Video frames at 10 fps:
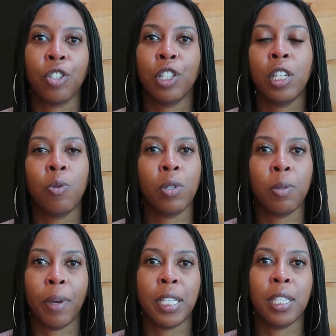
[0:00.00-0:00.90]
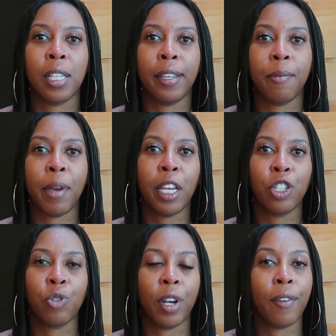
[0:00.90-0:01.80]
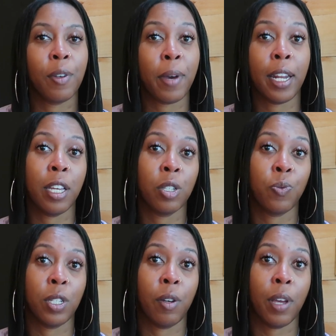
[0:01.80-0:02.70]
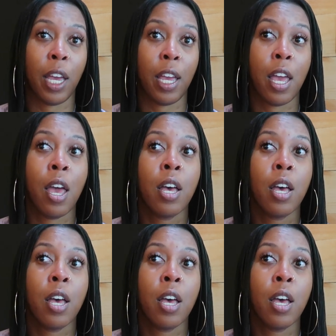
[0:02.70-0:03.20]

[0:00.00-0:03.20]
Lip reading: she was basically making sure everybody else was okay.